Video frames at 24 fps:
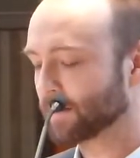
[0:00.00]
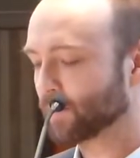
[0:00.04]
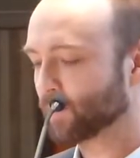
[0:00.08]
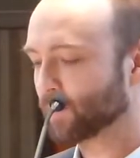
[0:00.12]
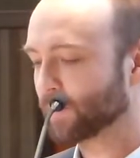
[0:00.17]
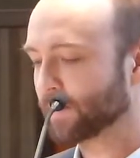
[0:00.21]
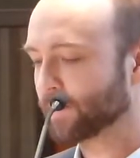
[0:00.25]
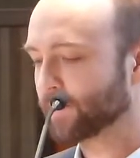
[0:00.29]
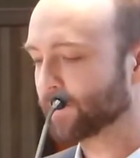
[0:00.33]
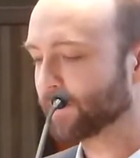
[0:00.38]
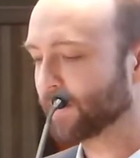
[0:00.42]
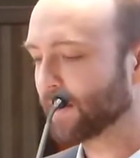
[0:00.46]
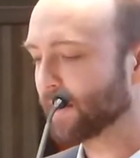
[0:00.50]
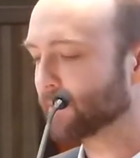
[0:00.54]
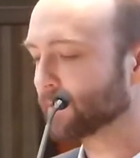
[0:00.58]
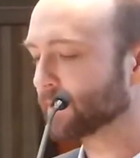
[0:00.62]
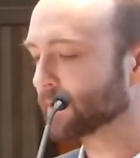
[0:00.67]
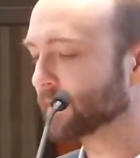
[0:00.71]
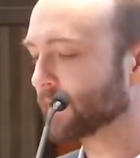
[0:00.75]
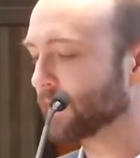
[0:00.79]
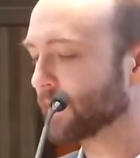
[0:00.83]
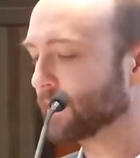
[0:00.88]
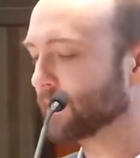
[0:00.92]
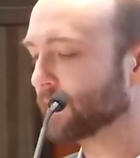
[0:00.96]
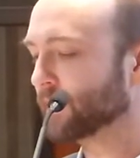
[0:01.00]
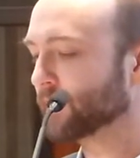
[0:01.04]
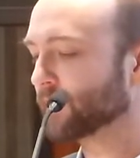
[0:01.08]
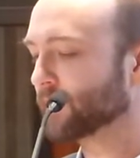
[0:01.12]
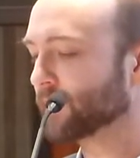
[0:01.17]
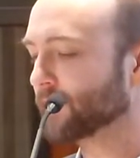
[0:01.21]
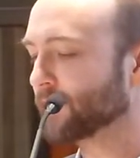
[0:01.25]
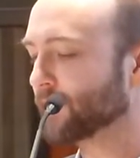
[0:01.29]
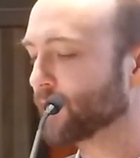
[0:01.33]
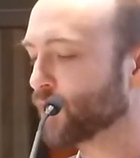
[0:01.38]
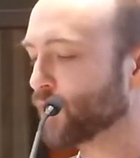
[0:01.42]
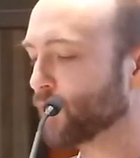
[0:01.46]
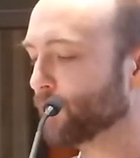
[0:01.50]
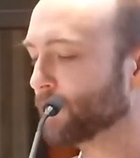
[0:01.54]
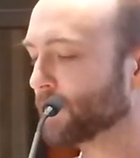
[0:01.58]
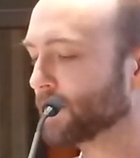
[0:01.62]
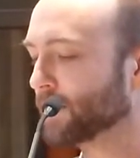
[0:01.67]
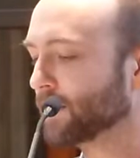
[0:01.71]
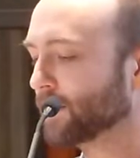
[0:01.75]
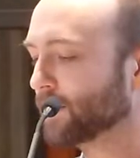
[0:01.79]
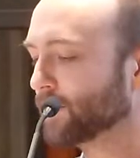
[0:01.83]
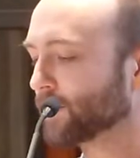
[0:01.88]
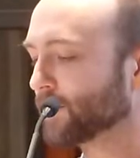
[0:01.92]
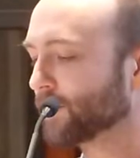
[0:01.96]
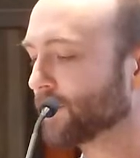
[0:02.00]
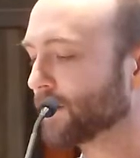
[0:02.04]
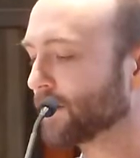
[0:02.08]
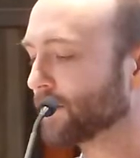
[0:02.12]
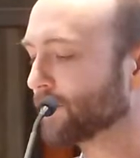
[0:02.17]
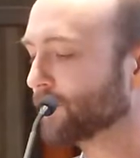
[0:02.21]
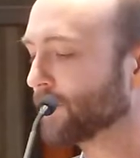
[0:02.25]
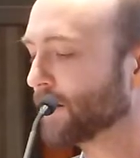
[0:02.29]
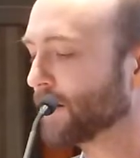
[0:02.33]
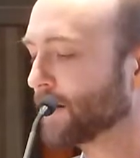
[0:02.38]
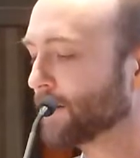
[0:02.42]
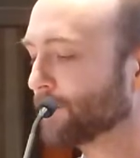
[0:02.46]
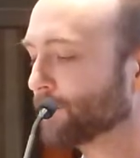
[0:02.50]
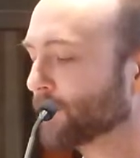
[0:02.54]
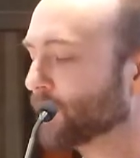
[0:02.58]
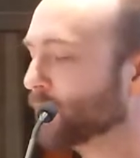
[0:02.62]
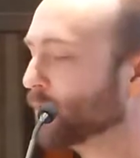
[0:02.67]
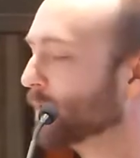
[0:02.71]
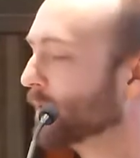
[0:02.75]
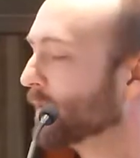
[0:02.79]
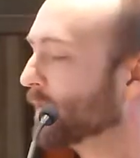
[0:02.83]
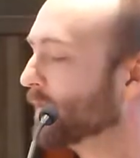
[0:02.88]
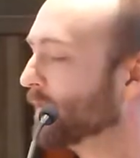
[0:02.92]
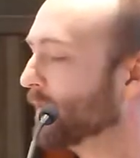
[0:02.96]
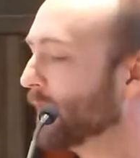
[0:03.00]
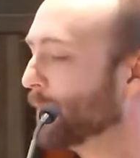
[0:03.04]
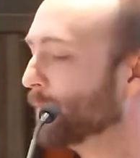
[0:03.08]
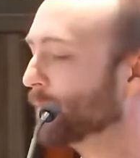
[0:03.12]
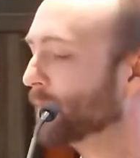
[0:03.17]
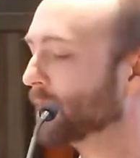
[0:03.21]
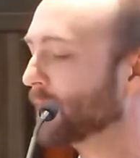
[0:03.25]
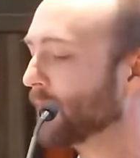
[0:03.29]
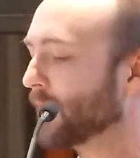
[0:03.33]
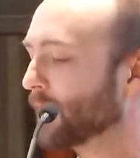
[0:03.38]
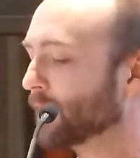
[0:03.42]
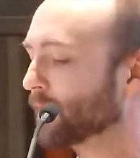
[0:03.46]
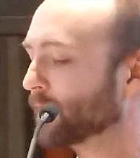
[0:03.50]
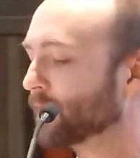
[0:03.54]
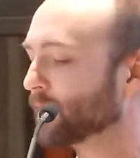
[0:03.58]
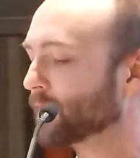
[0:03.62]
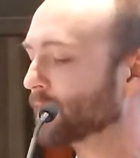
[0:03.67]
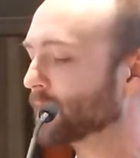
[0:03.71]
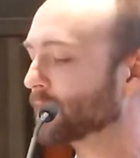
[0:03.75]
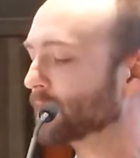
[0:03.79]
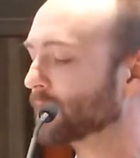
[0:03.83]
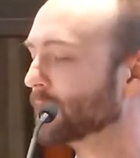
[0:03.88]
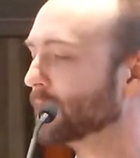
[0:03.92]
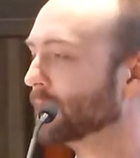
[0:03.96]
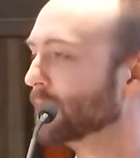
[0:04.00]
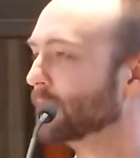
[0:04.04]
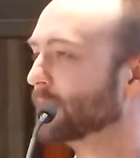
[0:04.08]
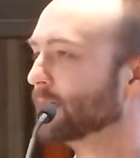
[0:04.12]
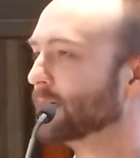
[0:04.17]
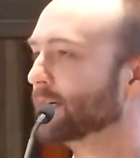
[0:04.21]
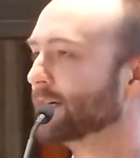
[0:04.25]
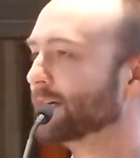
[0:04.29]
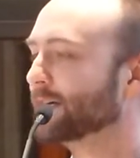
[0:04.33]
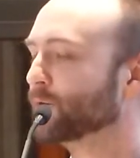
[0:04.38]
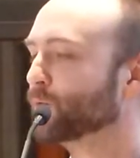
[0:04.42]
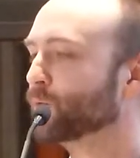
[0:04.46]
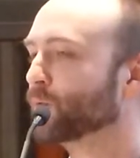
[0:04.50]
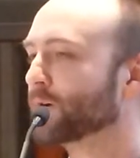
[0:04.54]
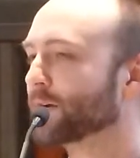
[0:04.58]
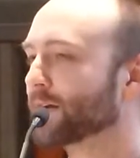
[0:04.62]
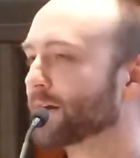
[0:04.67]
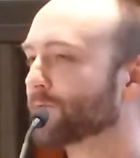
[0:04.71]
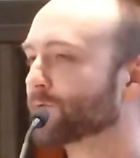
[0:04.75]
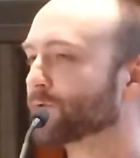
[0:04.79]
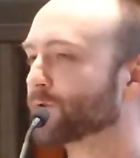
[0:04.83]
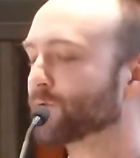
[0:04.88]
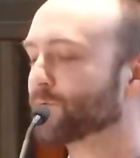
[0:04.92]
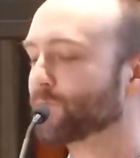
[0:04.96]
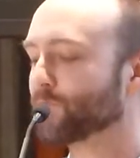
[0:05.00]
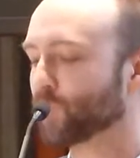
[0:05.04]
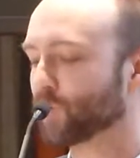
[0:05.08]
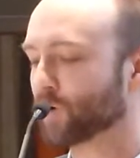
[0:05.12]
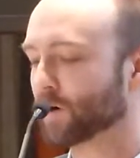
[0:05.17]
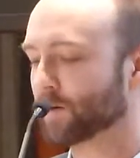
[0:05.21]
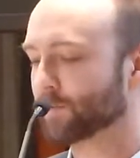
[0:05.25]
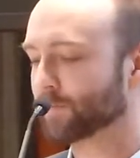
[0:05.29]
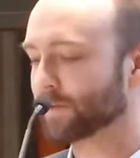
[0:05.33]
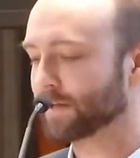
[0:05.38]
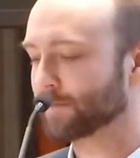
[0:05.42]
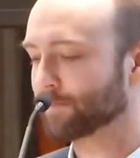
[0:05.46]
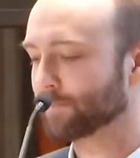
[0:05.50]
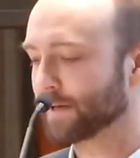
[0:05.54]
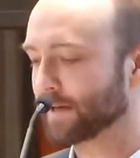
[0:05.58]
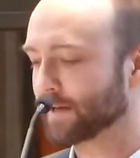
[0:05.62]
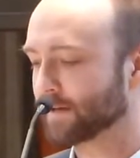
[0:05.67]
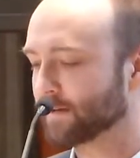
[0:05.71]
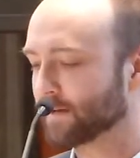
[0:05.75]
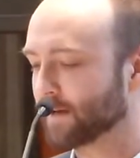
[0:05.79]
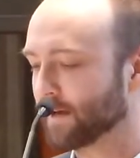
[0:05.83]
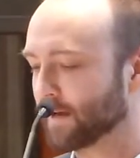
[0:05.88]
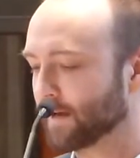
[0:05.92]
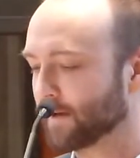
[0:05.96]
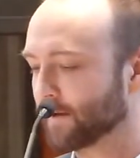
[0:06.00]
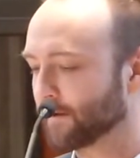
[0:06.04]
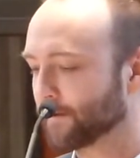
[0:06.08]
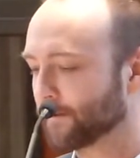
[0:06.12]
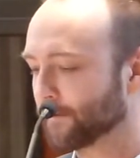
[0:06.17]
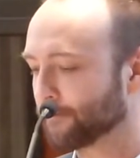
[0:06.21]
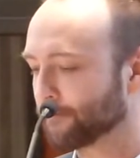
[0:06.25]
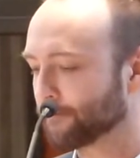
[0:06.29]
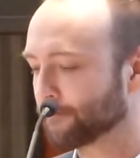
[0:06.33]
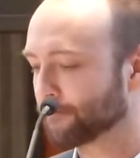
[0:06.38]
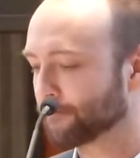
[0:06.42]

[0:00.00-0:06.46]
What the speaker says: while simultaneously opening yourself up to accept an answer in whatever form it may take.